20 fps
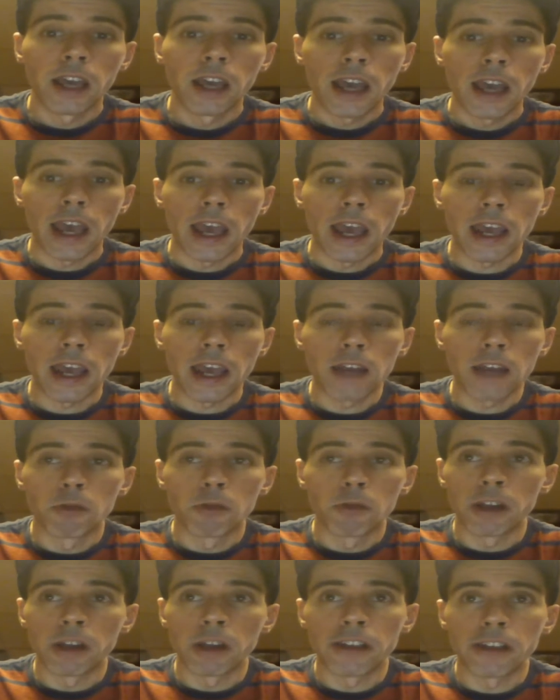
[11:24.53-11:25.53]
and
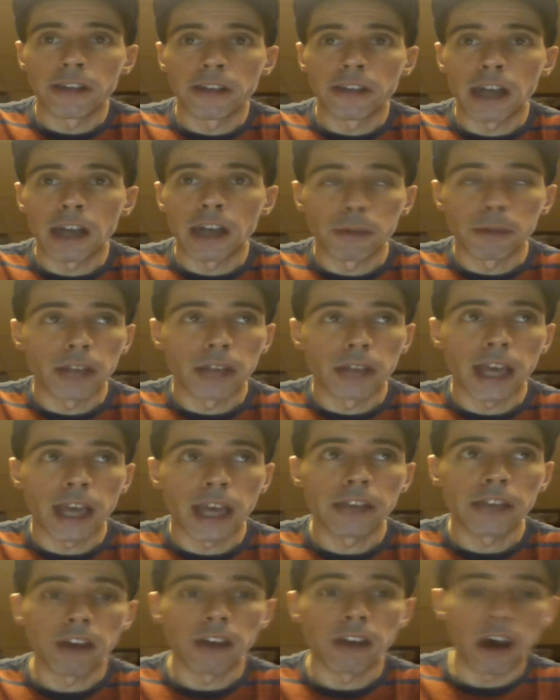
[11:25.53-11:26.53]
once every couple
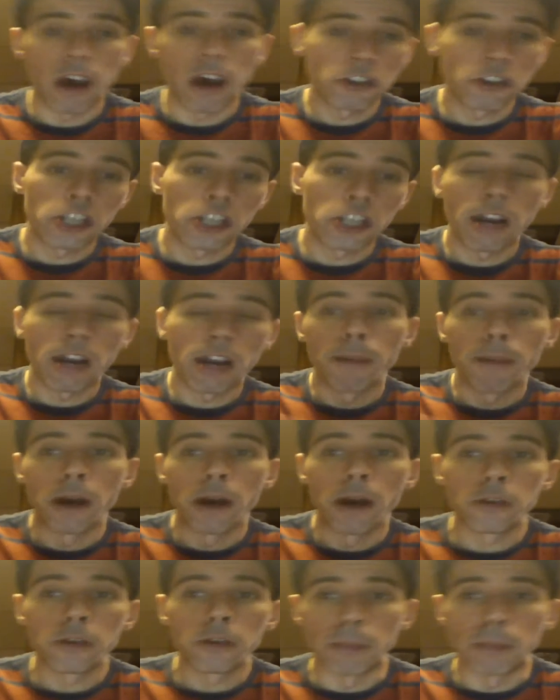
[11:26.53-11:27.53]
days, I'll share a
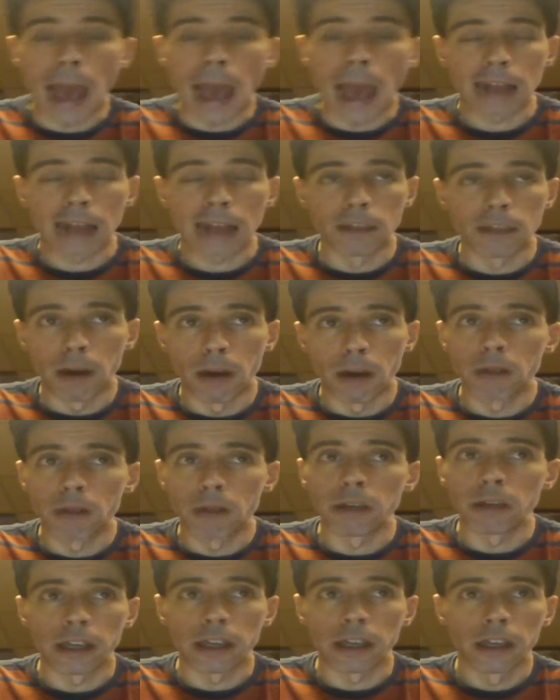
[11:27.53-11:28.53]
post back to
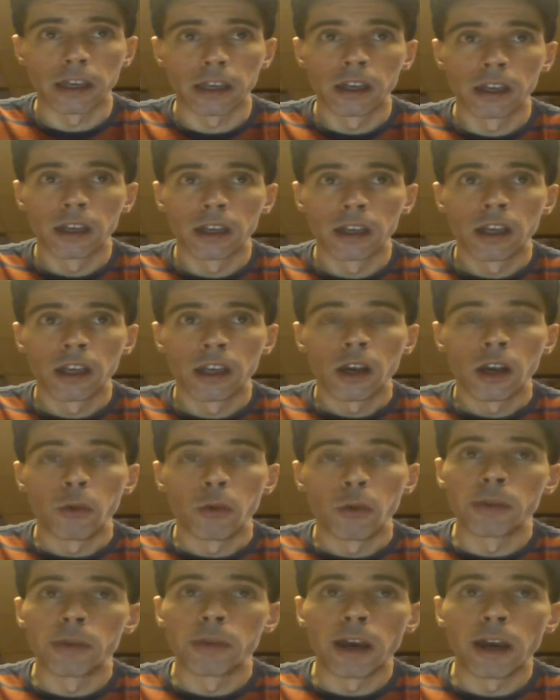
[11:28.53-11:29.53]
public
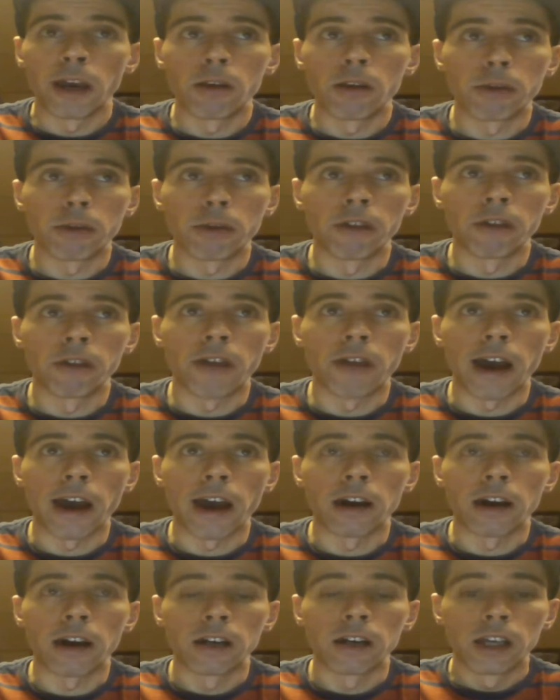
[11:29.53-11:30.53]
with my own
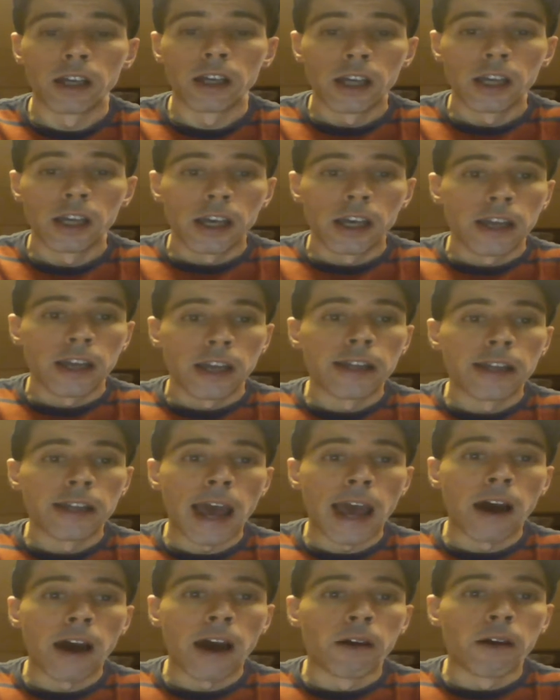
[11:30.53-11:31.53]
profile.
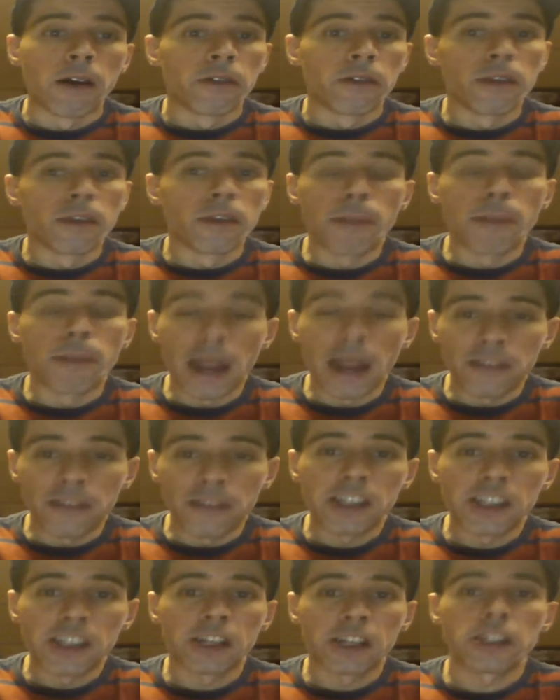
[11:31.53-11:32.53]
Now, the
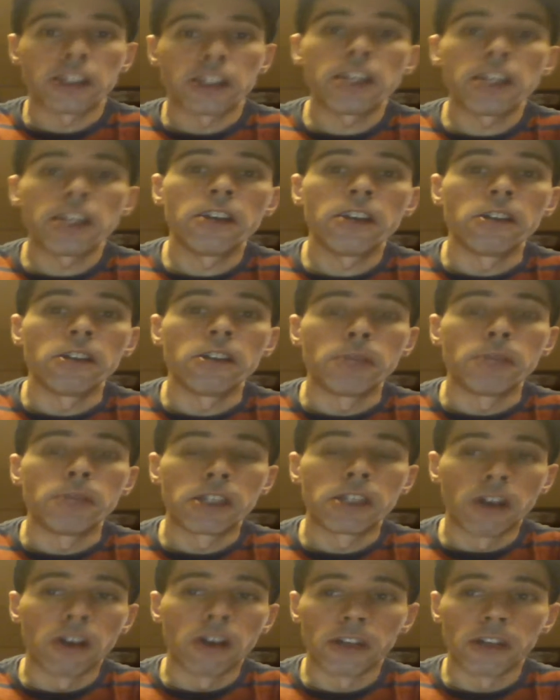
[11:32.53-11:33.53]
benefits are huge
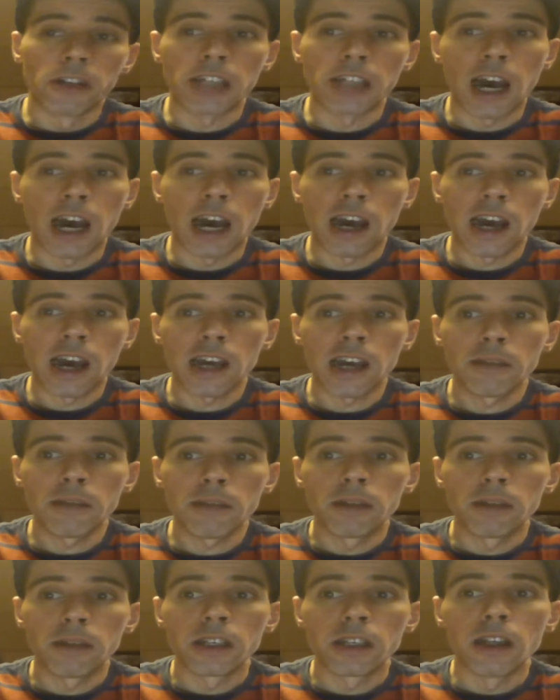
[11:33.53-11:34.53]
because over
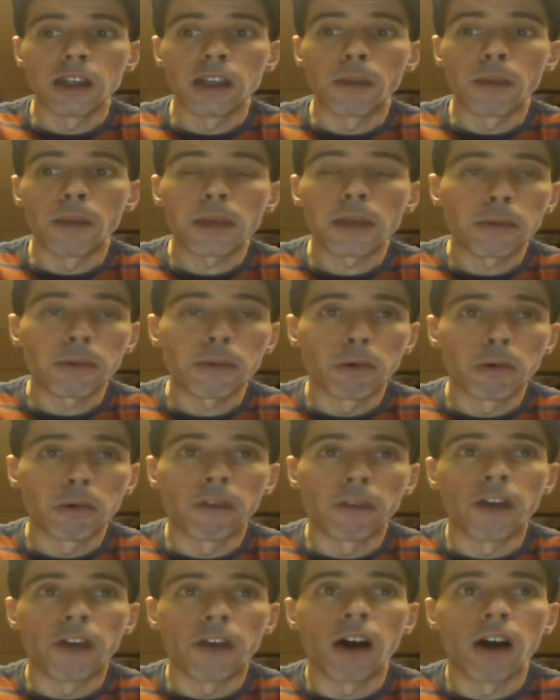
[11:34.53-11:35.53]
time, you know, people will
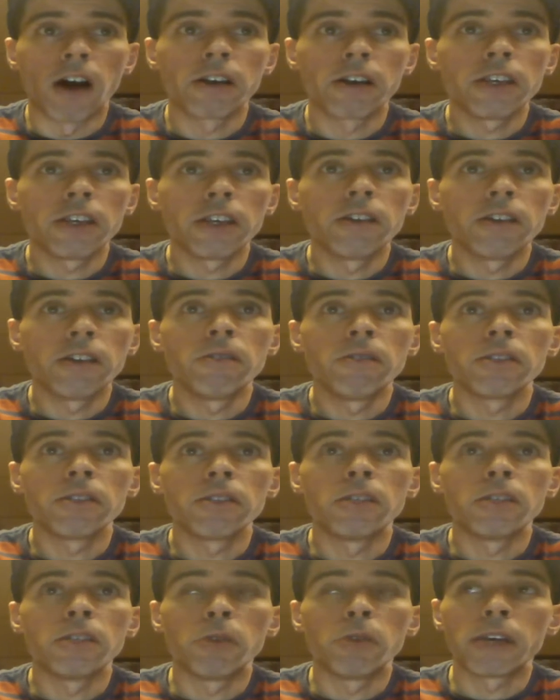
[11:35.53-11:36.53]
follow you.
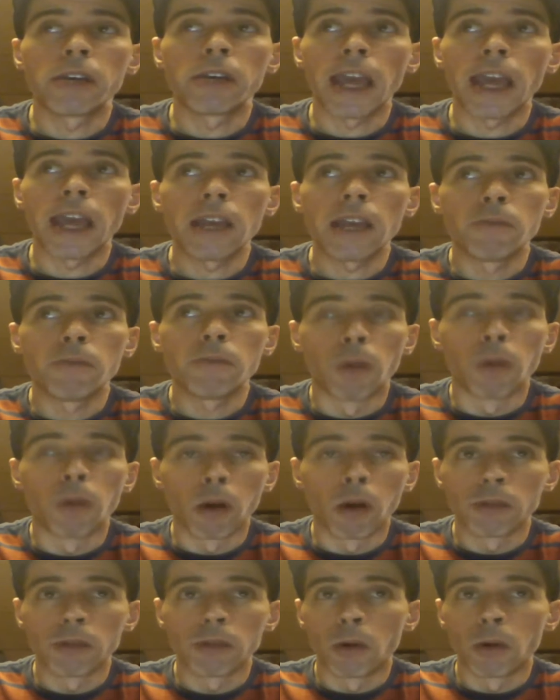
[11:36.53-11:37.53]
You will gain
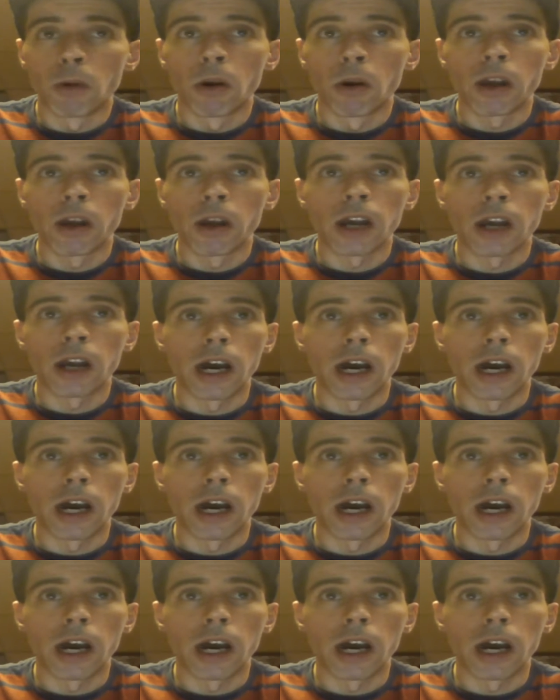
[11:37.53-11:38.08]
more and more